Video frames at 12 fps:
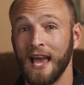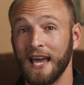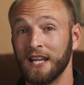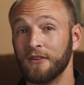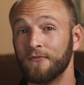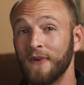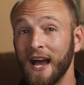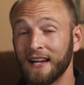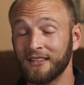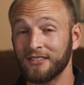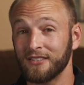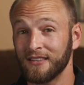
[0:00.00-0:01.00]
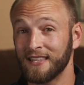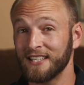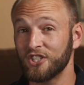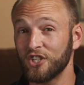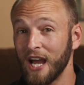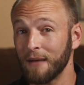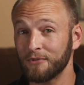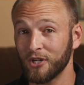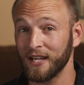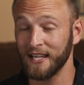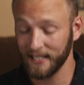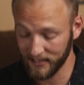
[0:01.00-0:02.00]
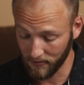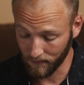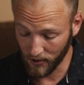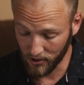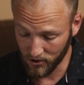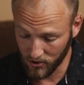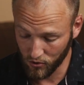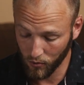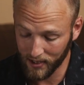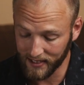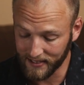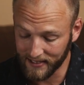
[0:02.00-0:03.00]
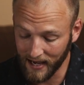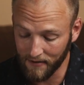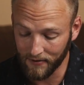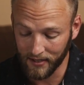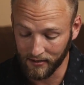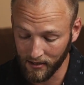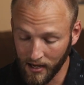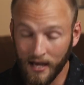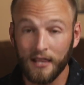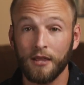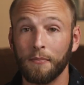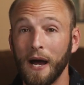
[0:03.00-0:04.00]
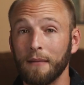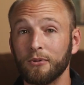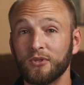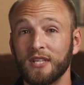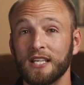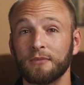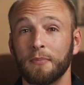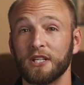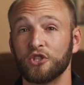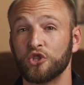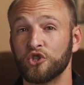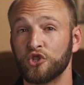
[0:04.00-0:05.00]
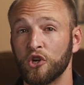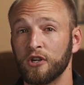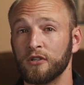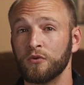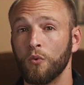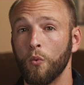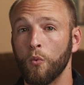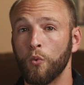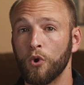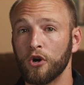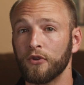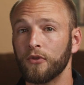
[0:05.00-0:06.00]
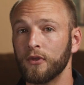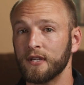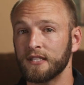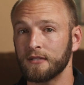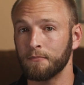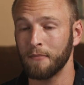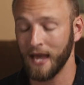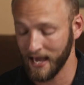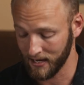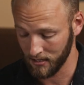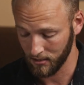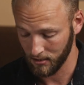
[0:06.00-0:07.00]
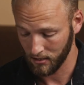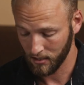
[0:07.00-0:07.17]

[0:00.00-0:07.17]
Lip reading: And in fact, this chapter ends in verse 27. The Bible says, but certain worthless men